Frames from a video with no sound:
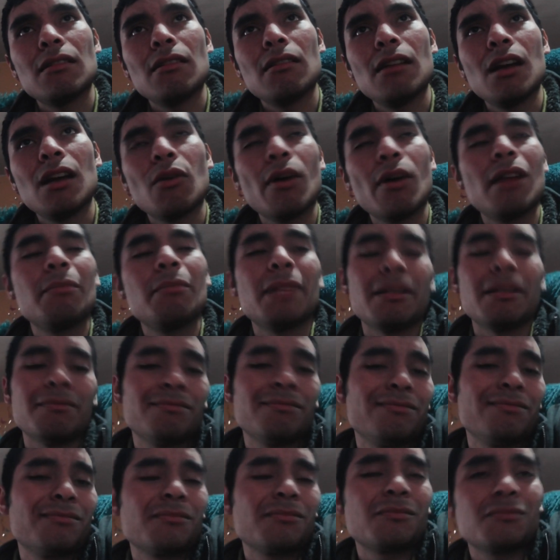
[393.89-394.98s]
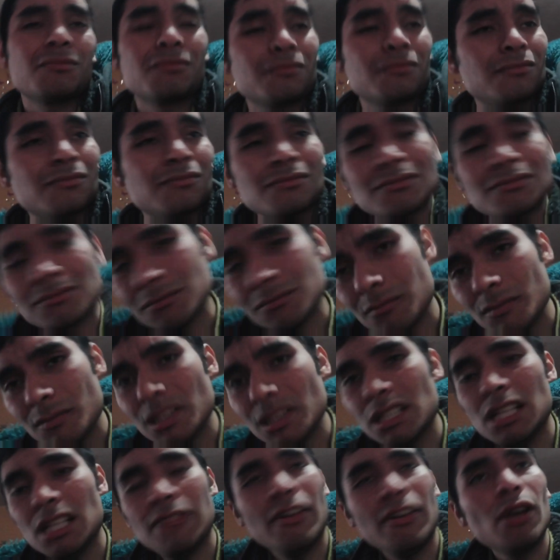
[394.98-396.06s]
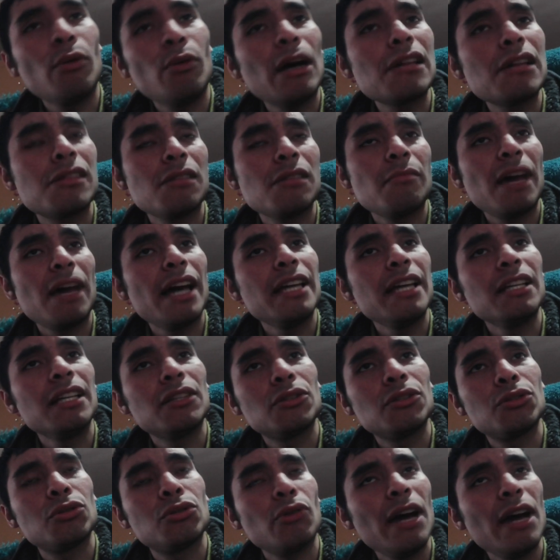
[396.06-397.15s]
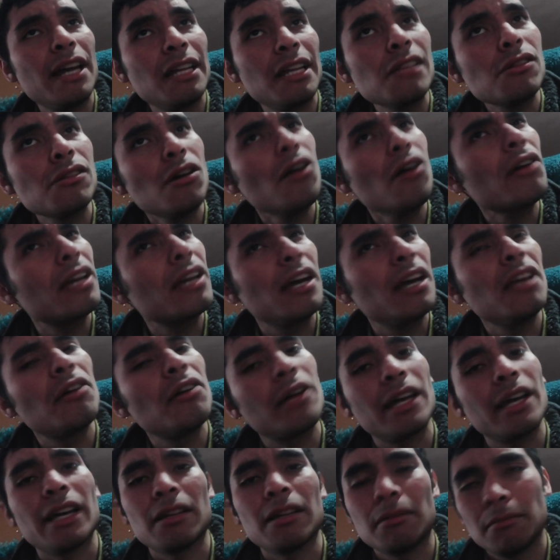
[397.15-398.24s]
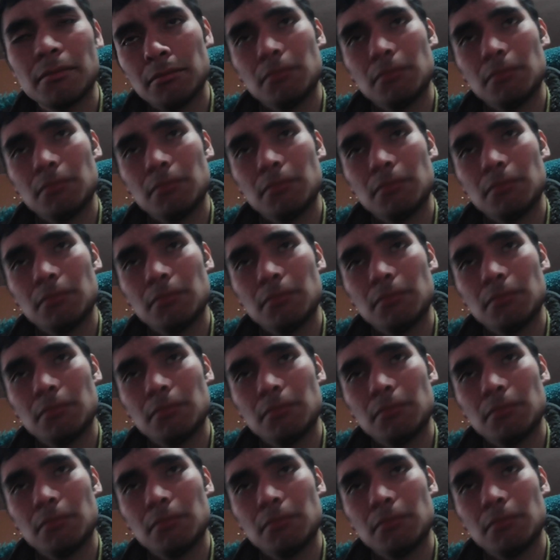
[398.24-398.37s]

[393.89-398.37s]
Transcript: And well, if I was in my 20s, okay.